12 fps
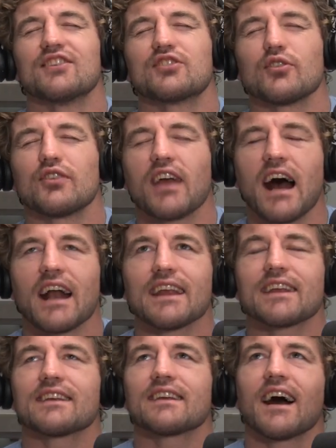So
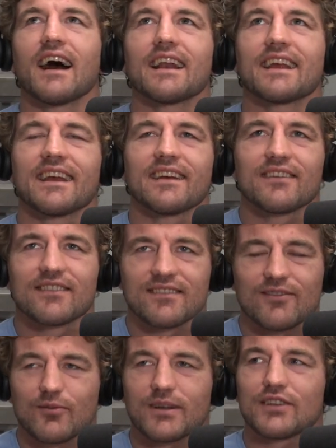Yanni Yanni
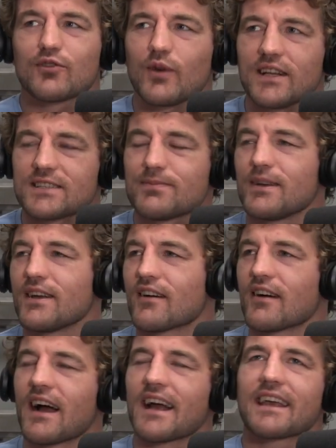retweets me,
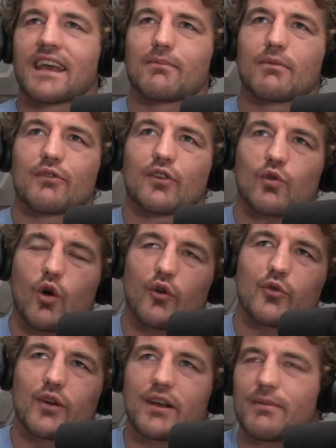or I can't remember he
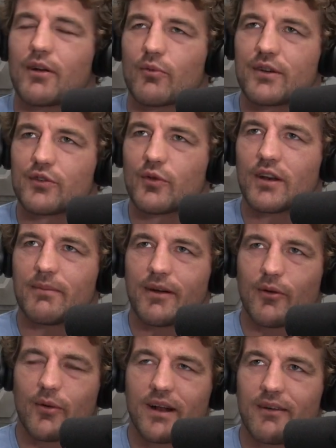quote tweeted me or retweeted me
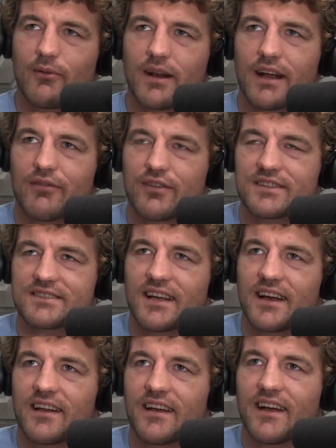or what, whatever he
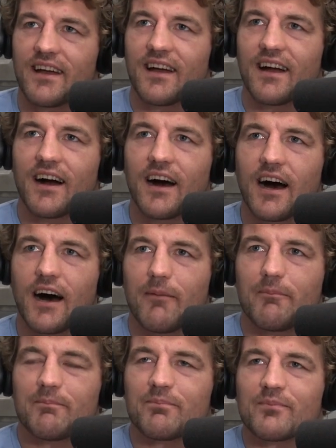said.
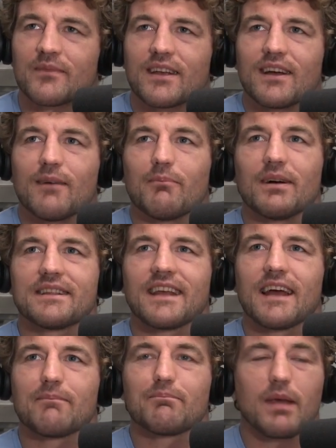Um, but
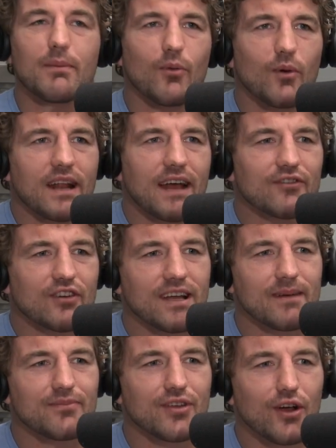then people went after
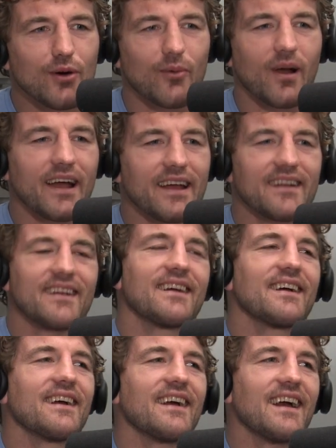him too, right?
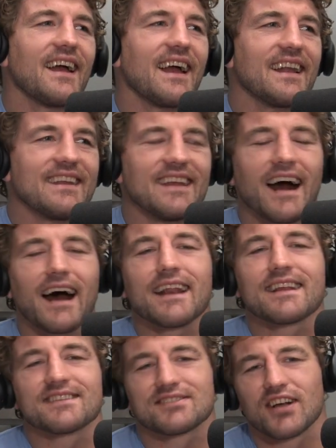And
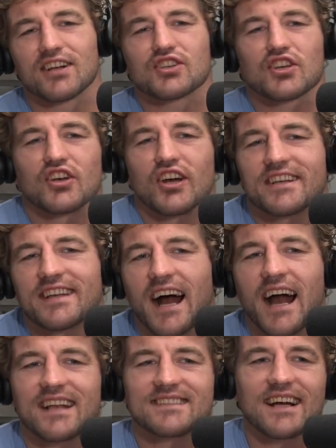Yanni is such a good guy.